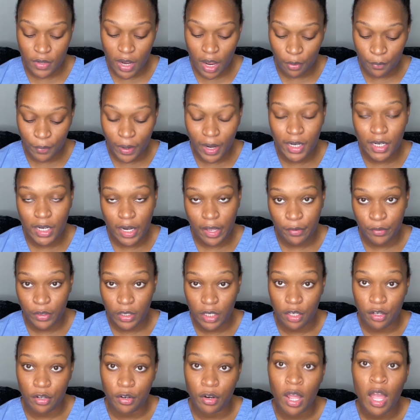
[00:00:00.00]
I write down
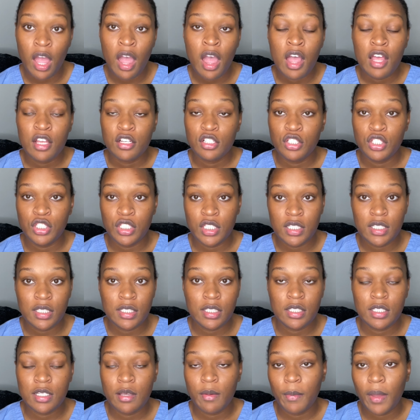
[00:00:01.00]
here
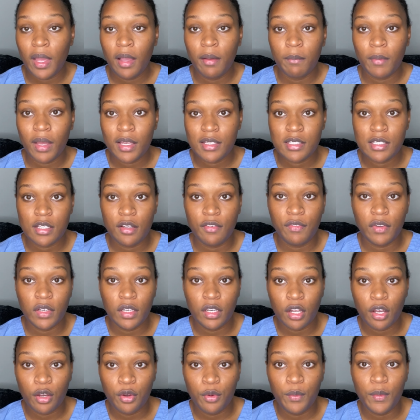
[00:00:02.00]
just to make myself a
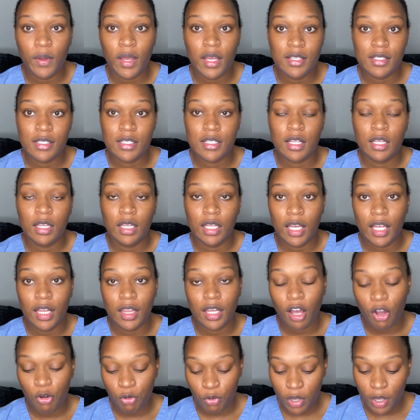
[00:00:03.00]
note and to let the
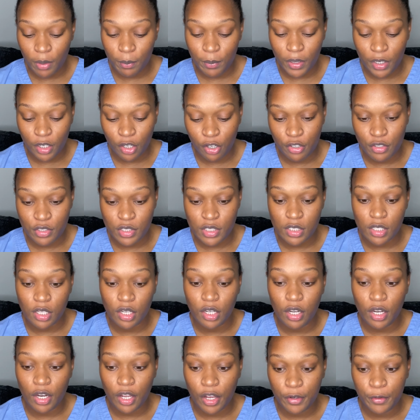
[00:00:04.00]
oncoming nurse
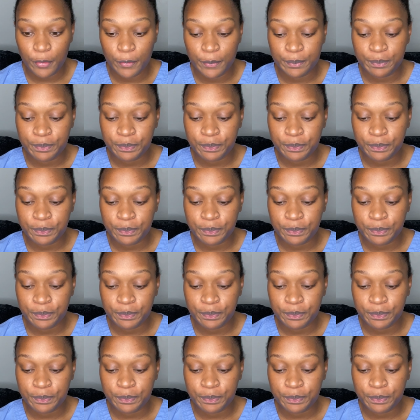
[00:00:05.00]
know.